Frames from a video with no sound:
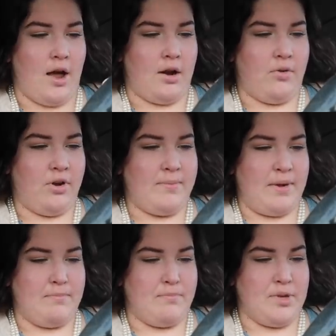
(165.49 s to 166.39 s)
I don't want to
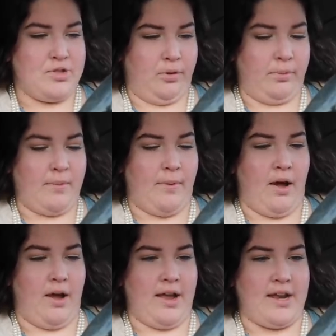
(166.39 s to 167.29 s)
be miserably
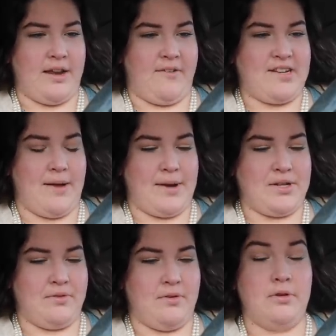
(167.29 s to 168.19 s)
behind every time
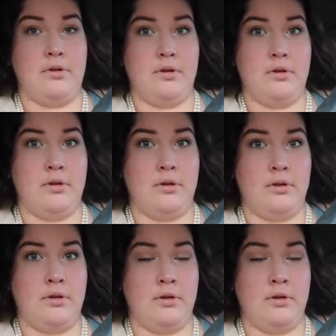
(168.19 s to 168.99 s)
Starting route to work.